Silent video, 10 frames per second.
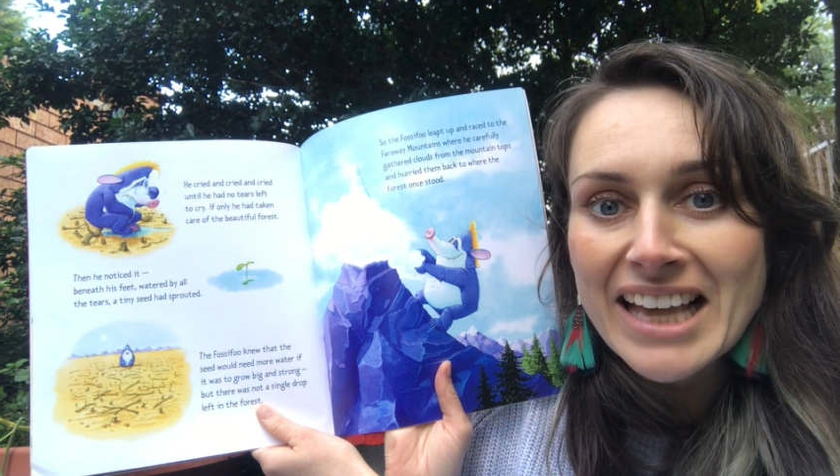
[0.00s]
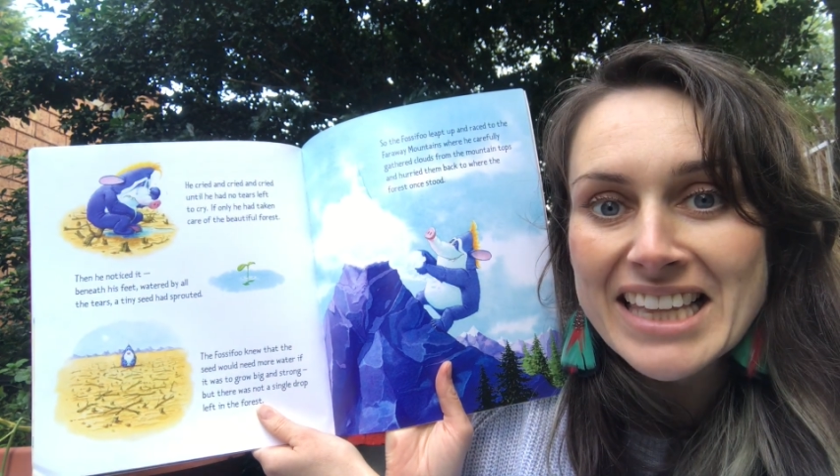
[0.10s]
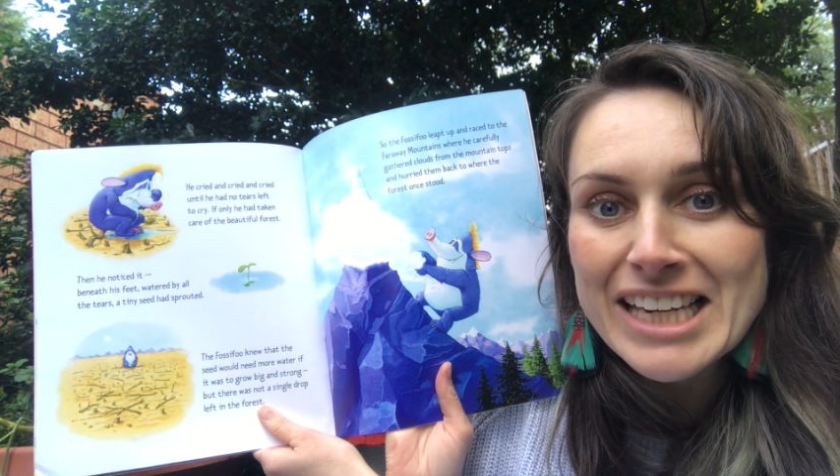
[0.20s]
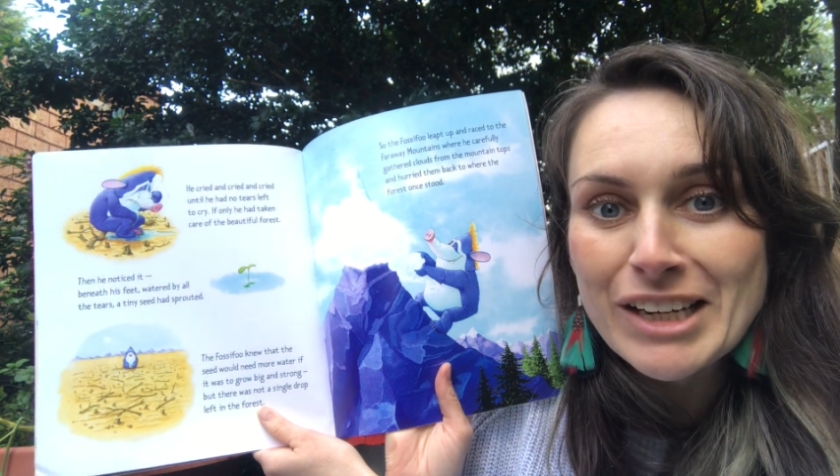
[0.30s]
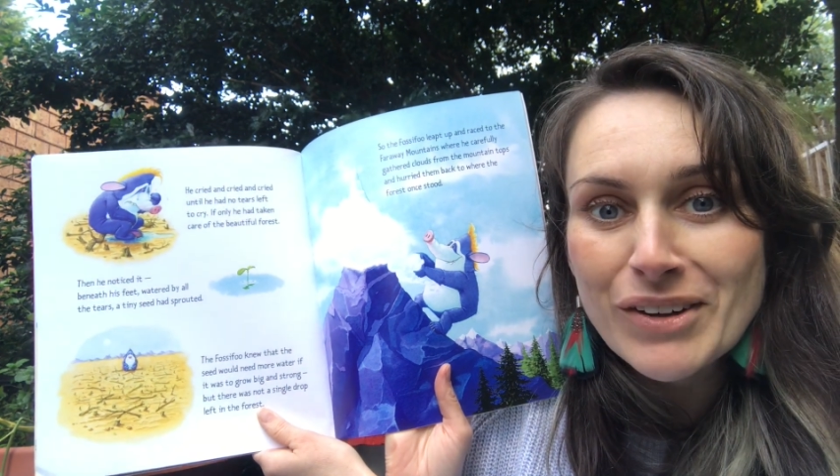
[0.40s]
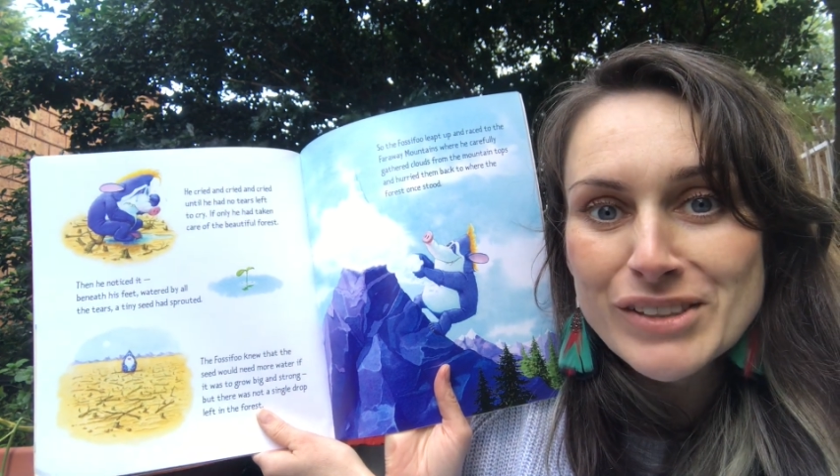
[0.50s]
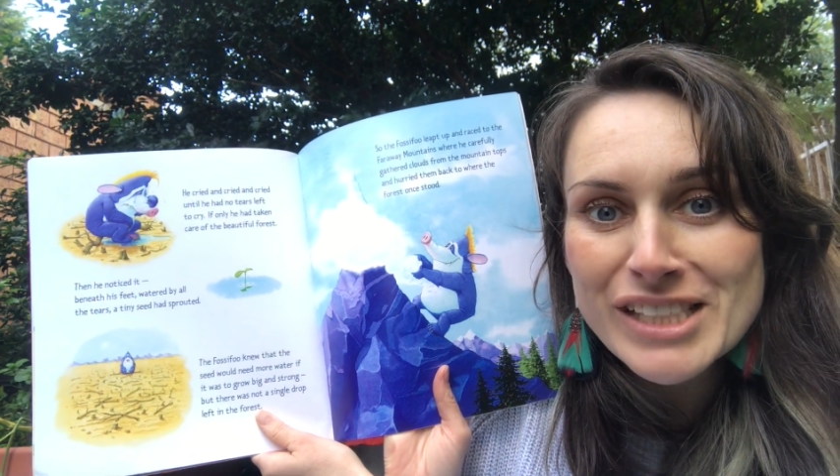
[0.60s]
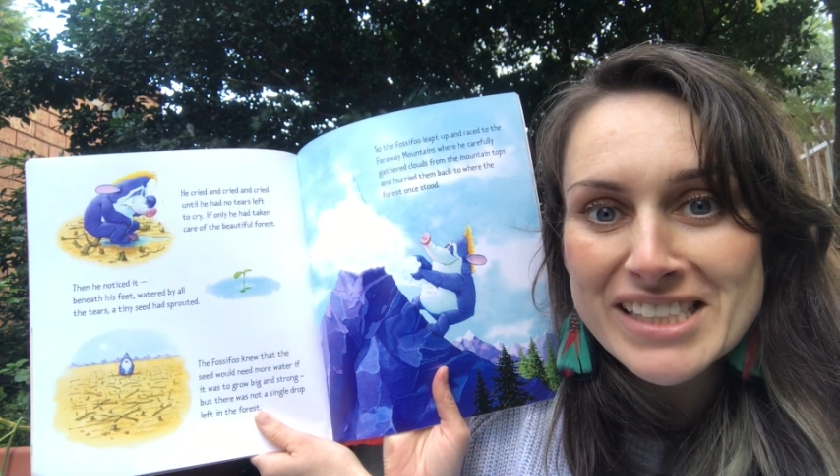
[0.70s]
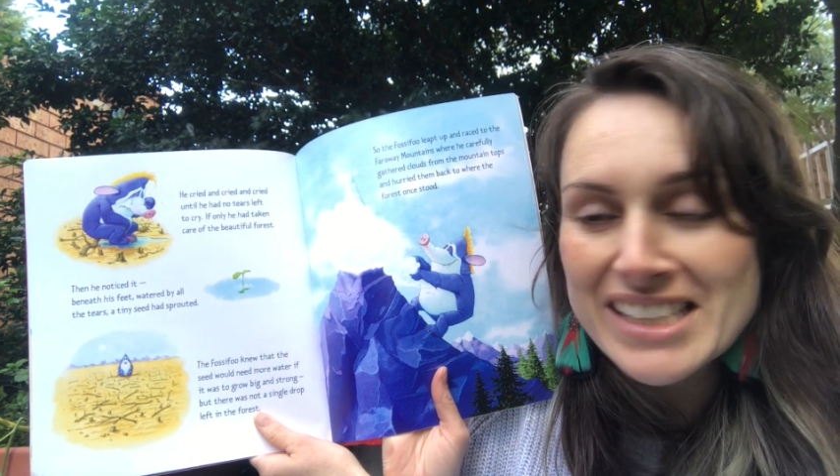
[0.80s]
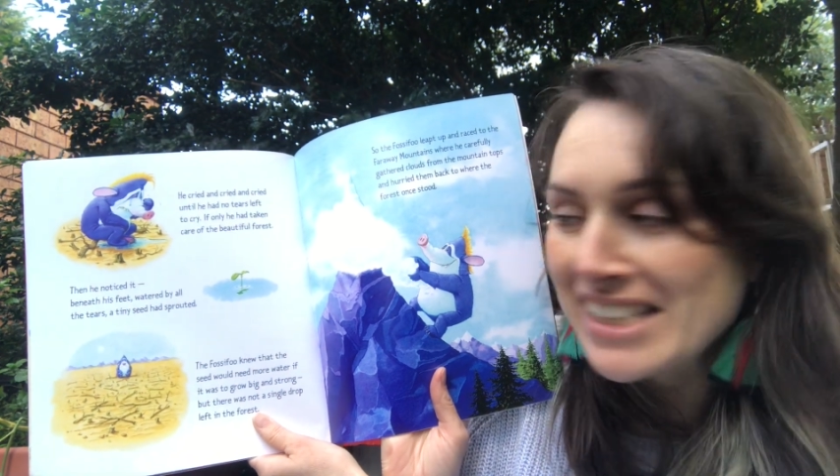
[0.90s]
And then he
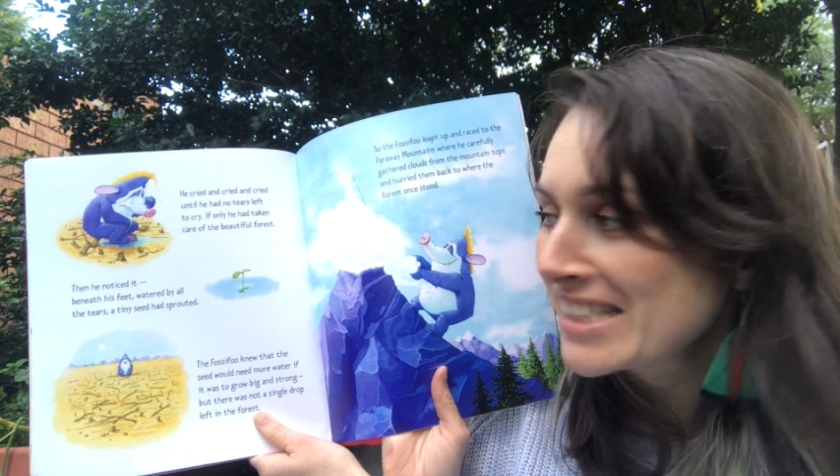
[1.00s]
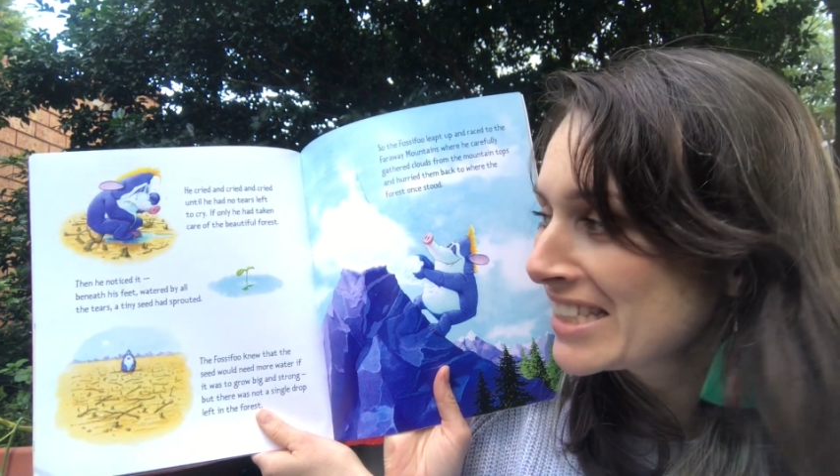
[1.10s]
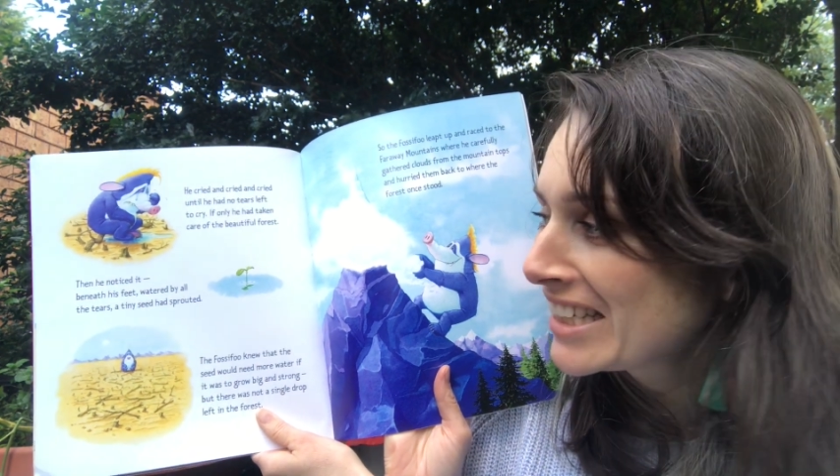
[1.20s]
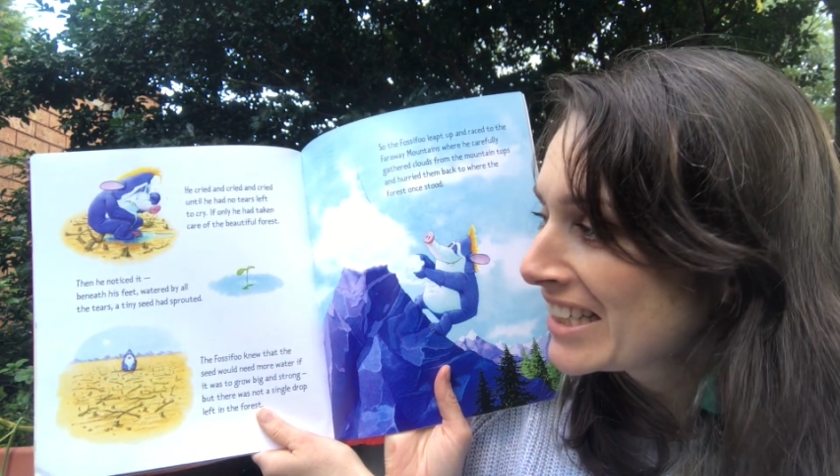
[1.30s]
noticed it,